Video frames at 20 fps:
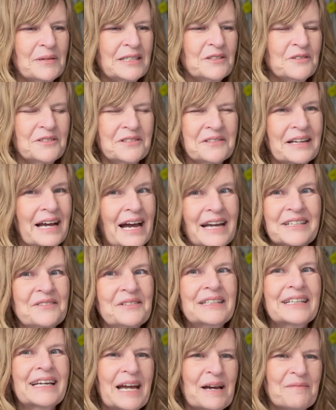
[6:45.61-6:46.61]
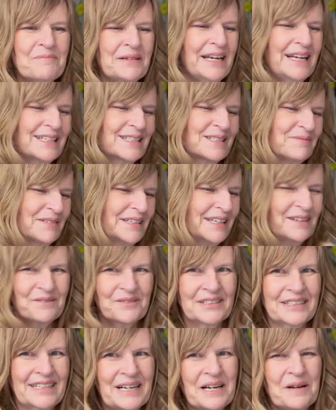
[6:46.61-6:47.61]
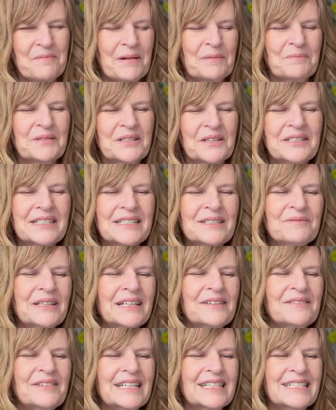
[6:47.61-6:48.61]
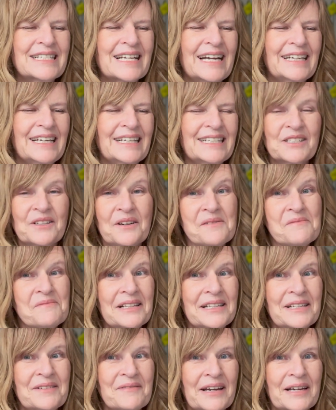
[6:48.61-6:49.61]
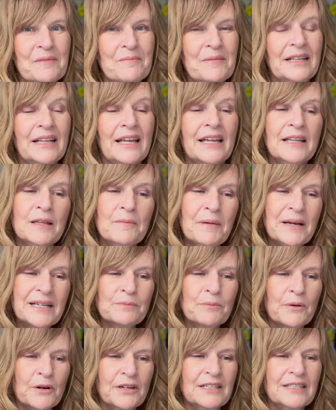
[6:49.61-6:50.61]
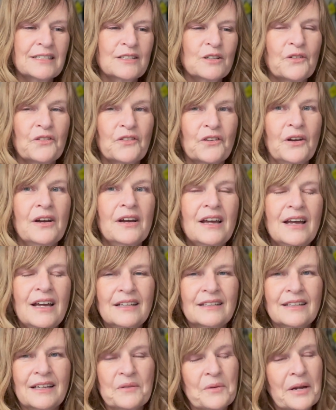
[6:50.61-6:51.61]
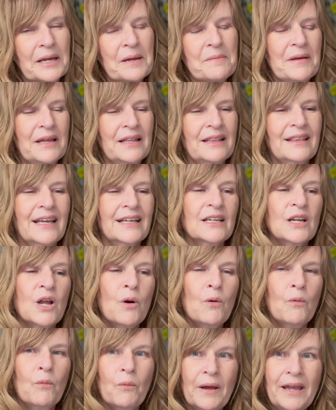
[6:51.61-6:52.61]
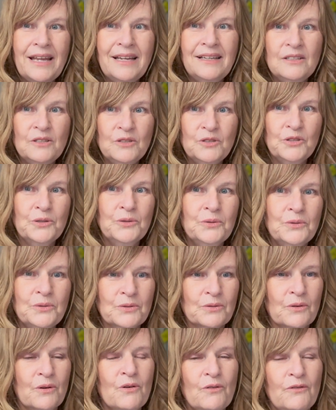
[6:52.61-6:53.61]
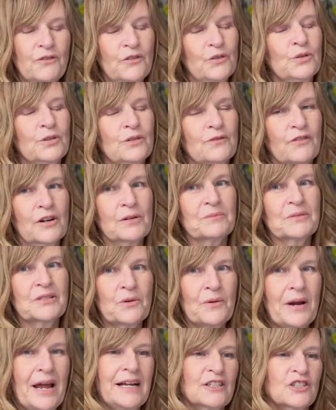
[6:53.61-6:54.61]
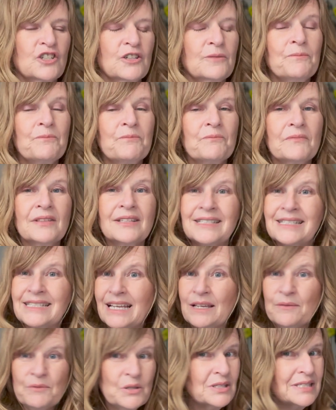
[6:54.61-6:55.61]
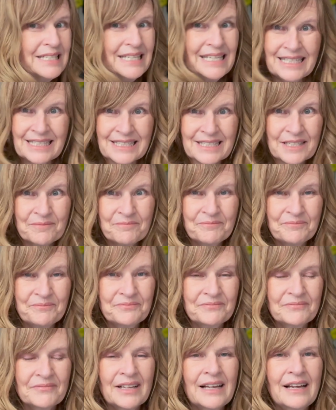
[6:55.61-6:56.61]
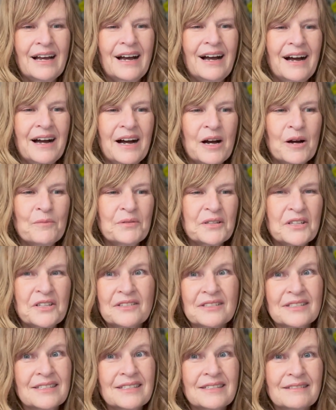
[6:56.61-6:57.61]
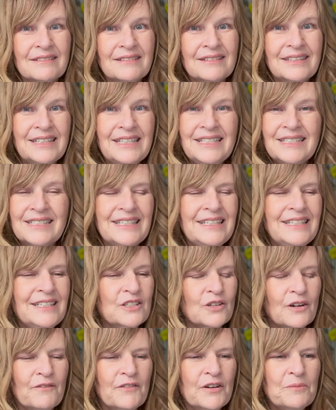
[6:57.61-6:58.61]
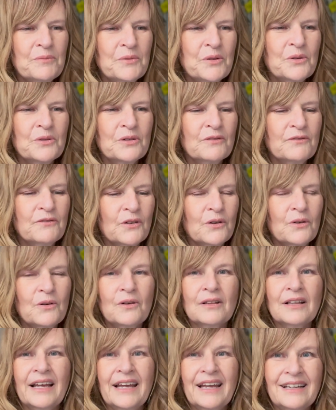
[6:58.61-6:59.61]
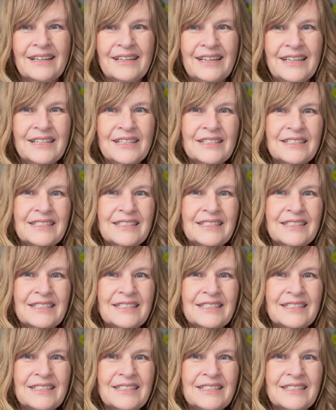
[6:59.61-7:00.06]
too. I do a little happy dance whenever they come up. So it's really, really exciting. So I really recommend it. And the best part is also that I recommend that when you grow food from scratch, save your seeds. Because these seeds are very beautiful, and it is